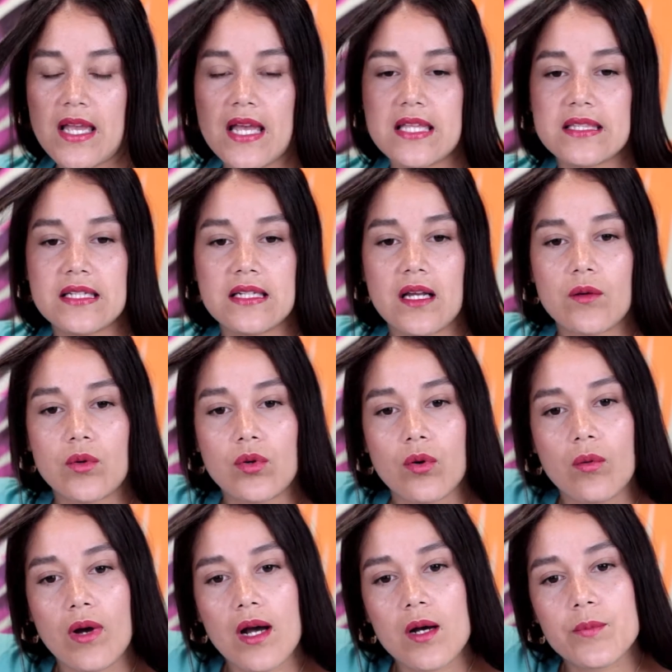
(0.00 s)
and then I will
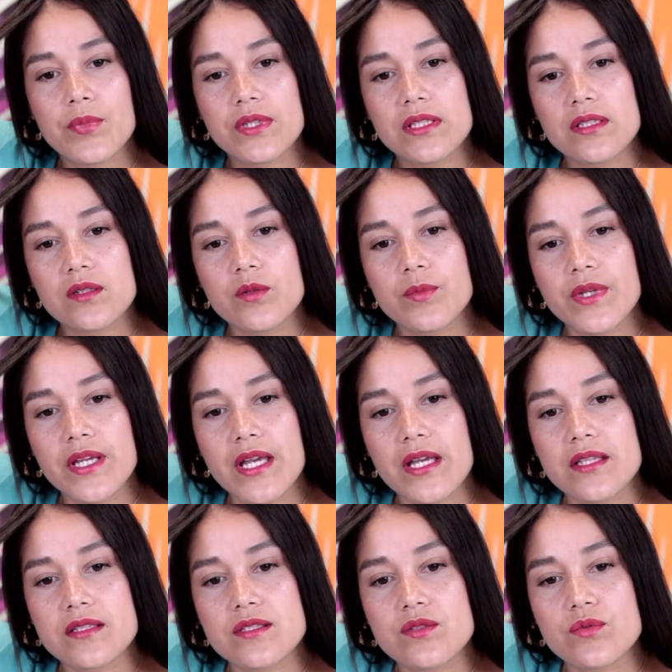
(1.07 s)
go up a little bit
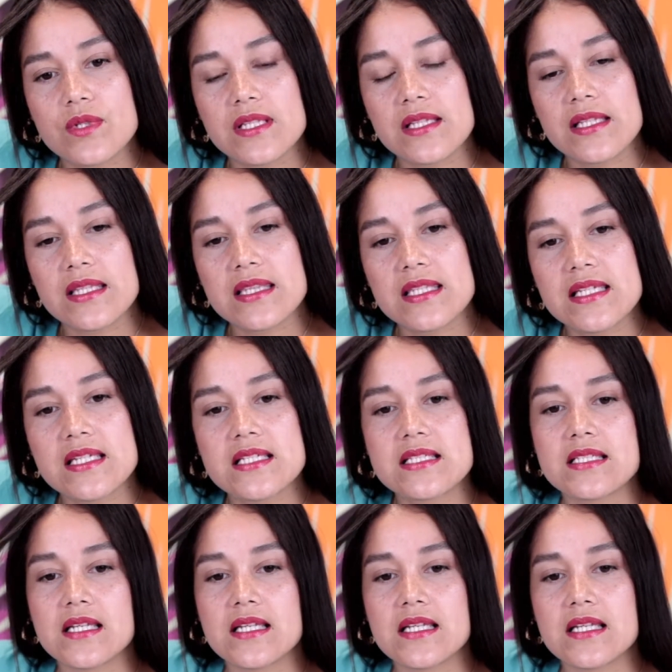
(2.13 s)
and do it like this,